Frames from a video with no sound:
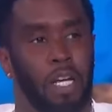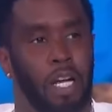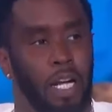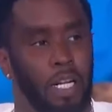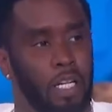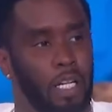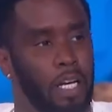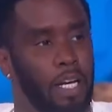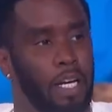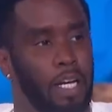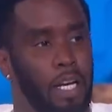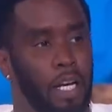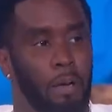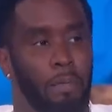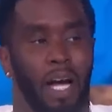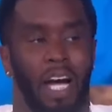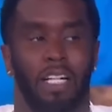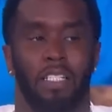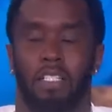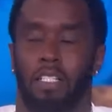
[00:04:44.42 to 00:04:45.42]
This
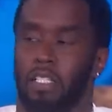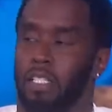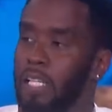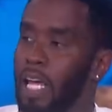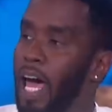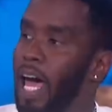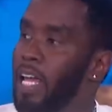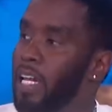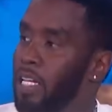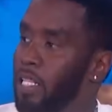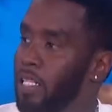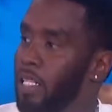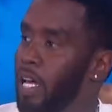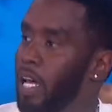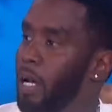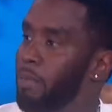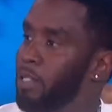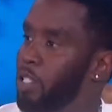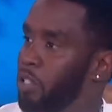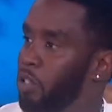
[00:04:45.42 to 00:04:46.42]
includes disbanding the
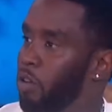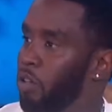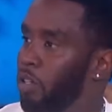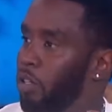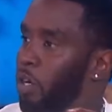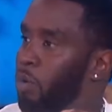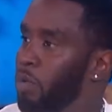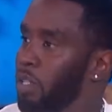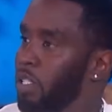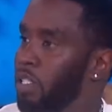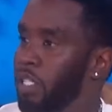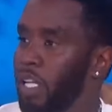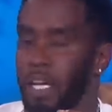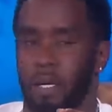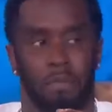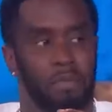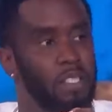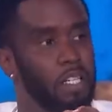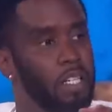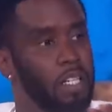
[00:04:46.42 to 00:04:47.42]
scholarship established in
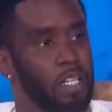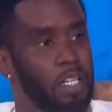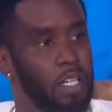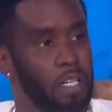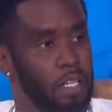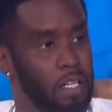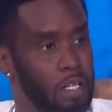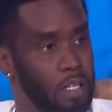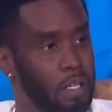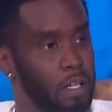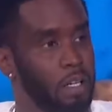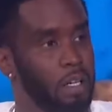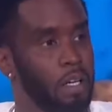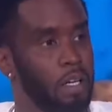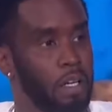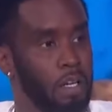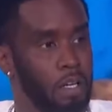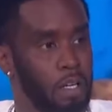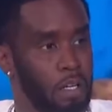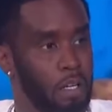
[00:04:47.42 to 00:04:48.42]
his name, returning
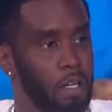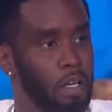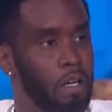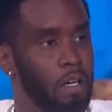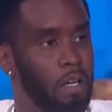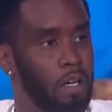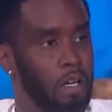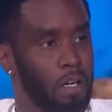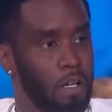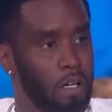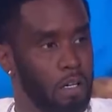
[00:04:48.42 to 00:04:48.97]
his $1 million